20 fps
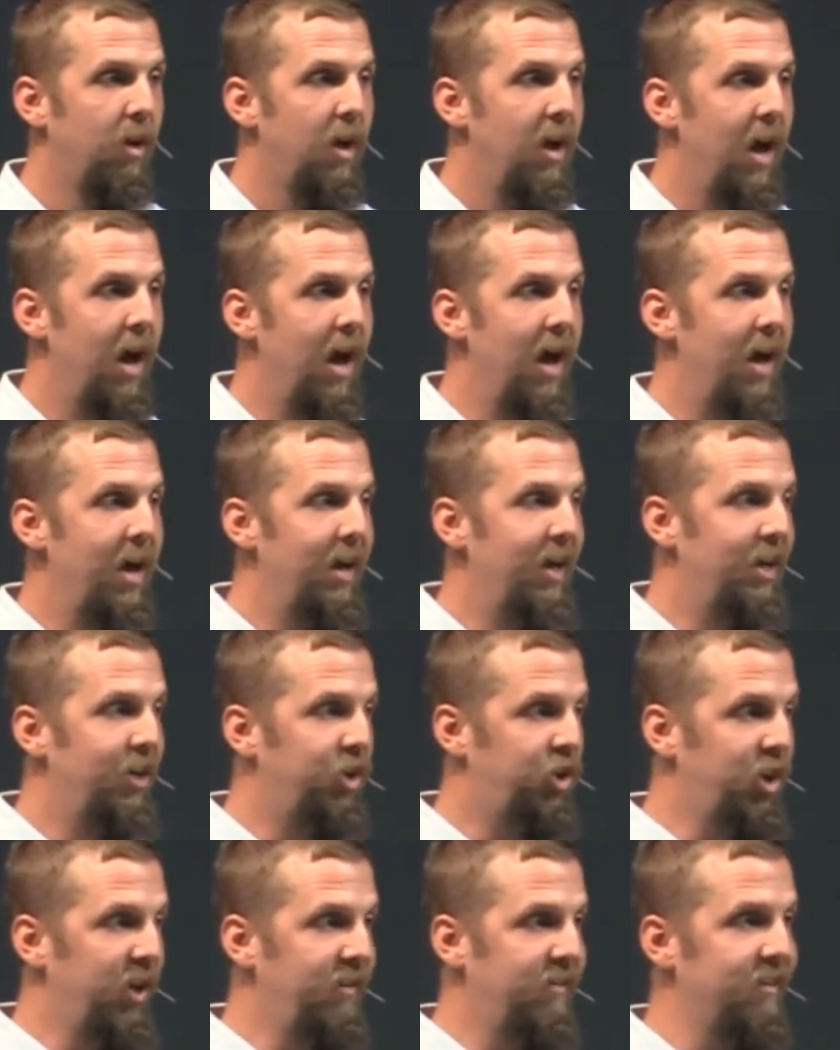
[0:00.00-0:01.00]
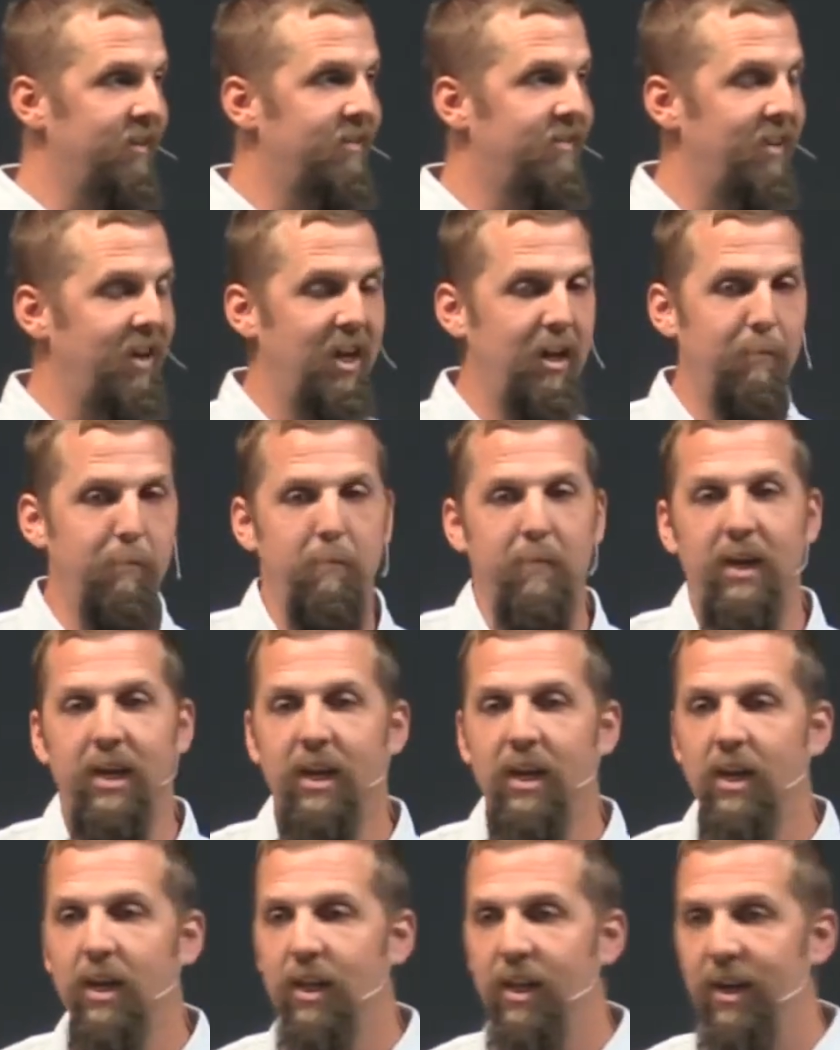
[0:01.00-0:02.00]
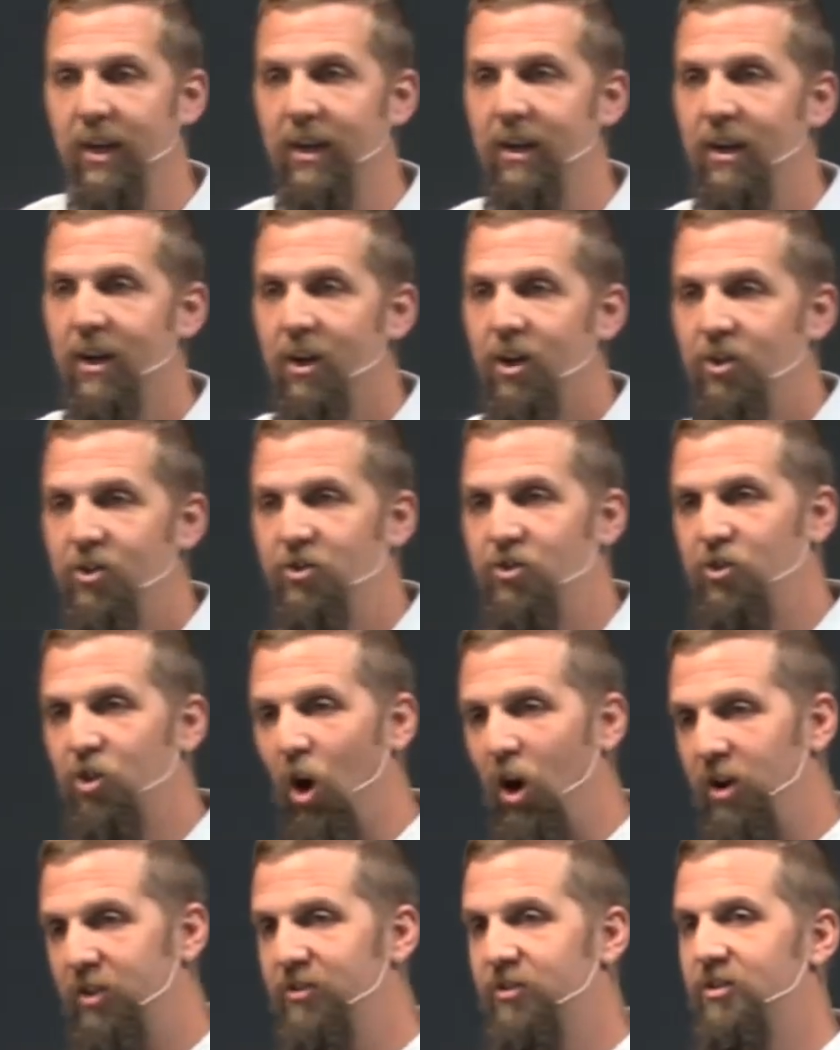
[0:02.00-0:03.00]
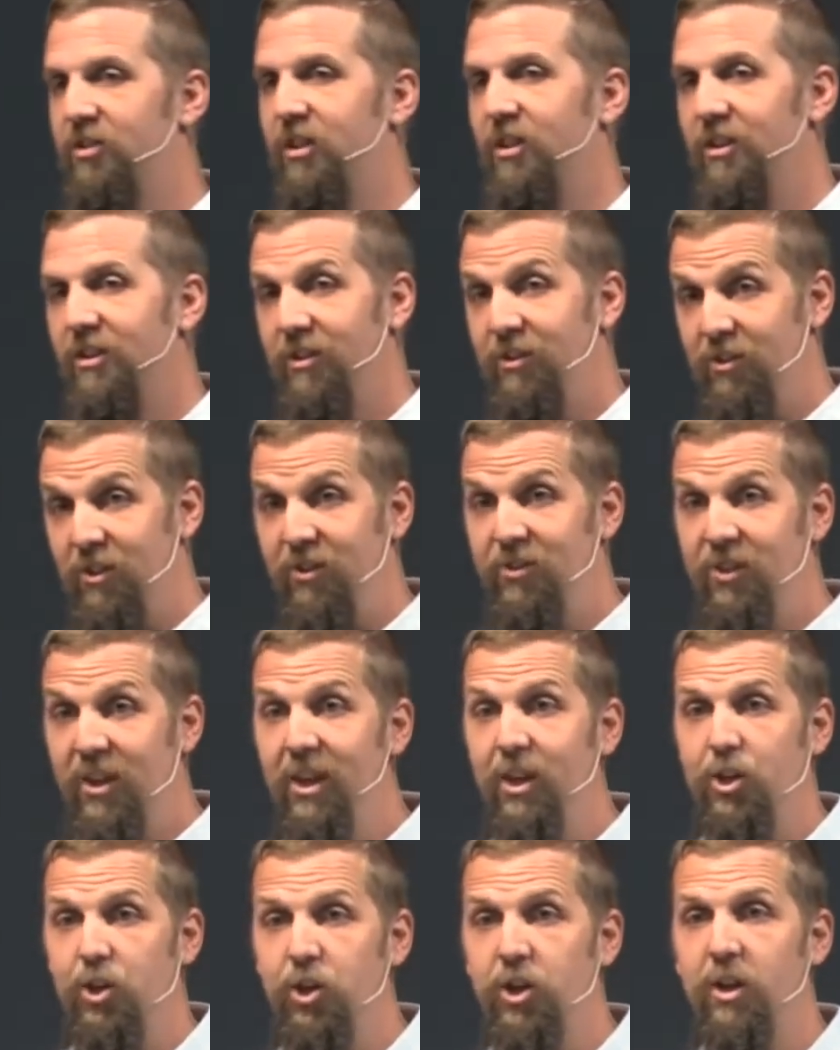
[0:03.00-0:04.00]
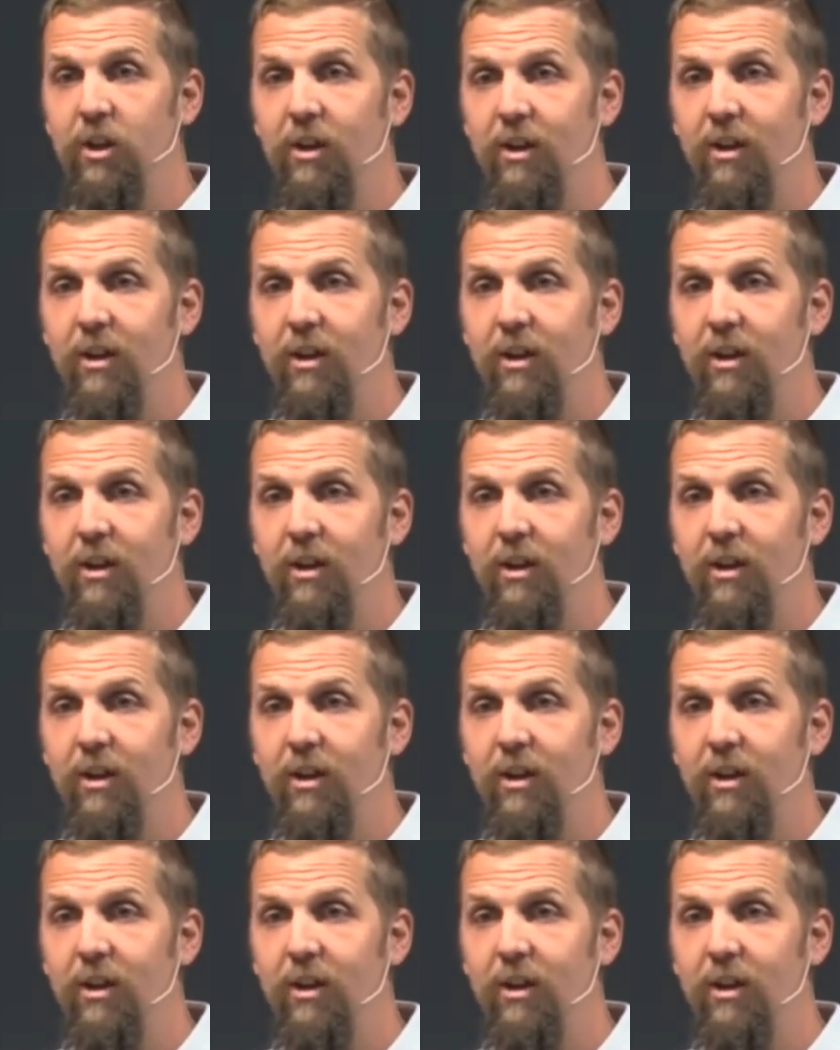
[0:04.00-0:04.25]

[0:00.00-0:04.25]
Uh, Jesus immediately starts to teach.